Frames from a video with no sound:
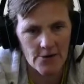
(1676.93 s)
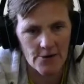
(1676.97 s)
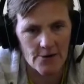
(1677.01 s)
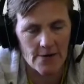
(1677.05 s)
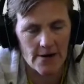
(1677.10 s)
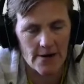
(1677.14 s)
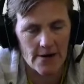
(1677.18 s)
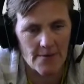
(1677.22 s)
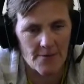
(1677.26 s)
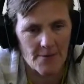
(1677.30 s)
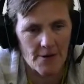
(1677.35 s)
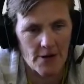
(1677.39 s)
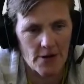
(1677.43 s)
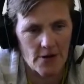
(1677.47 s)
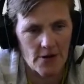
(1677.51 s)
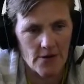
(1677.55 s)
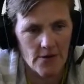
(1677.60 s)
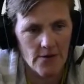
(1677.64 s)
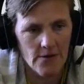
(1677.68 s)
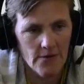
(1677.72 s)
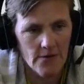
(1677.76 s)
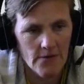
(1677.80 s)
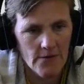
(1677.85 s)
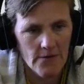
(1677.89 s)
Grandma.
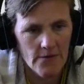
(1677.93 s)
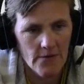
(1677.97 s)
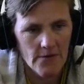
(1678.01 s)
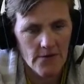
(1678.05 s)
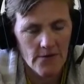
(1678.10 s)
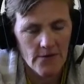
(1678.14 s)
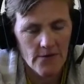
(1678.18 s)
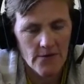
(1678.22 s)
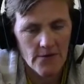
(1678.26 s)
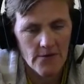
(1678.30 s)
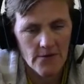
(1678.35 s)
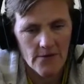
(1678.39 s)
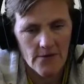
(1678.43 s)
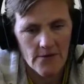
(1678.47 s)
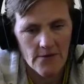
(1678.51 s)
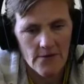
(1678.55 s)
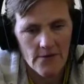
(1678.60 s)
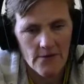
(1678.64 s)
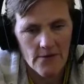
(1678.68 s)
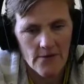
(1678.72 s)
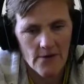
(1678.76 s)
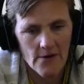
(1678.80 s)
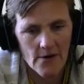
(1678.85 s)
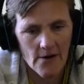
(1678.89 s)

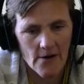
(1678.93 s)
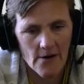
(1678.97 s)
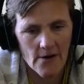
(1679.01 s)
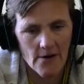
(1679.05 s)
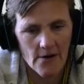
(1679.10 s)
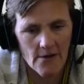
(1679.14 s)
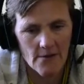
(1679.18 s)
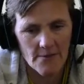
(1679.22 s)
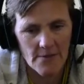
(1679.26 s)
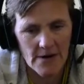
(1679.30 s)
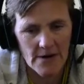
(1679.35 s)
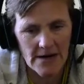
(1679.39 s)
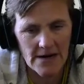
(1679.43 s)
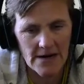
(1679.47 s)
Oh my